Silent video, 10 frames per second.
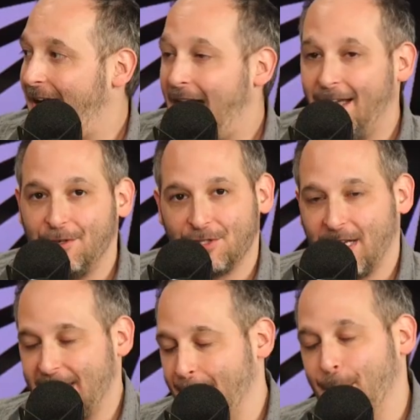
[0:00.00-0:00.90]
with. I, I
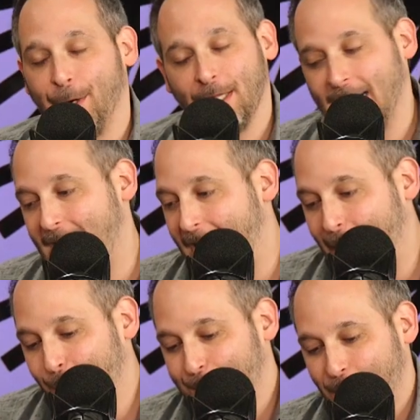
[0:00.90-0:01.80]
understand that, Perry. Like, I,
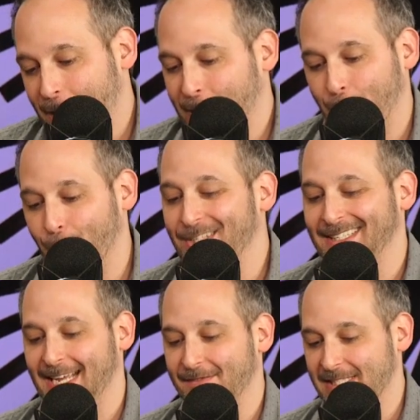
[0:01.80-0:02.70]
I probably
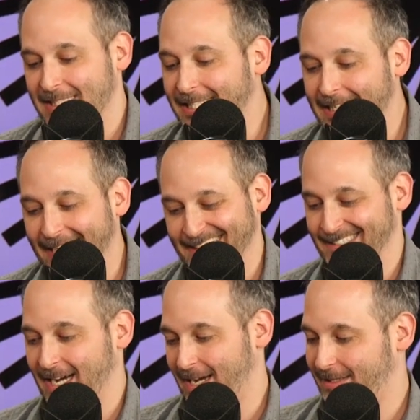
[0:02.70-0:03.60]
wouldn't have seen any
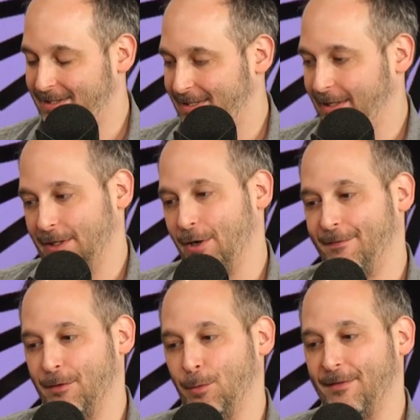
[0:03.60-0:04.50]
docs, you know,
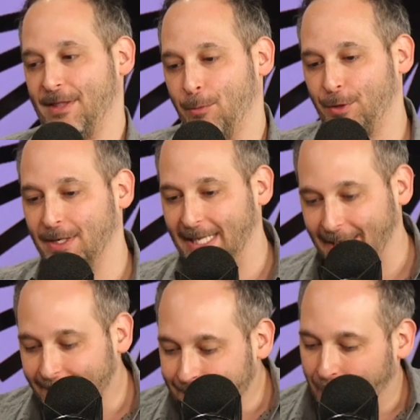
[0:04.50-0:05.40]
if, it, if they weren't,
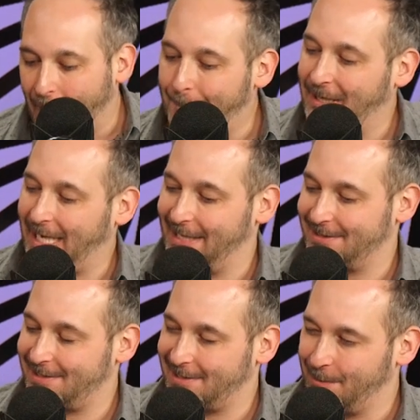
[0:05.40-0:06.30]
like, you know, up
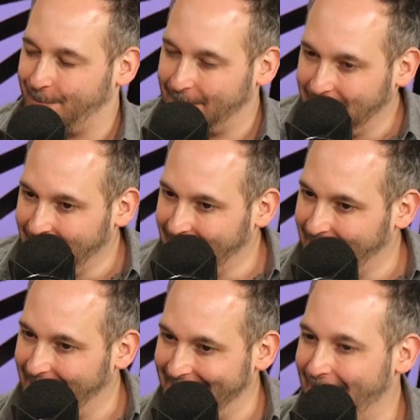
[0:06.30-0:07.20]
against some
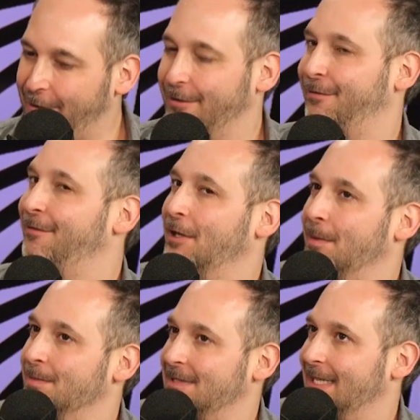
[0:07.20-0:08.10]
uh, narrative
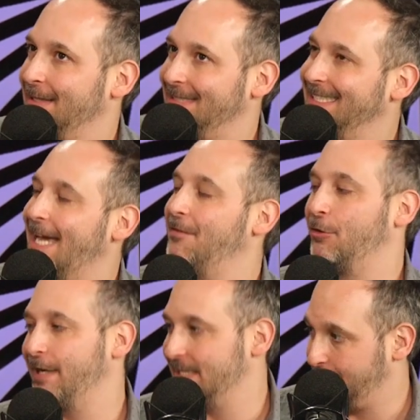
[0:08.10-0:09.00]
films that didn't have the
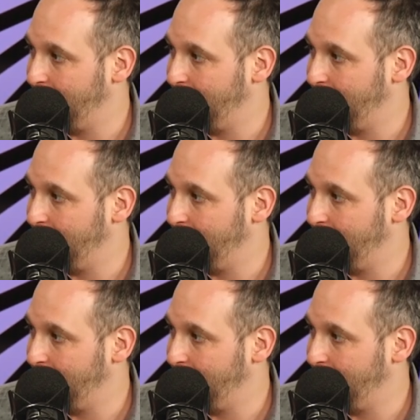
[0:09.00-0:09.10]
greatest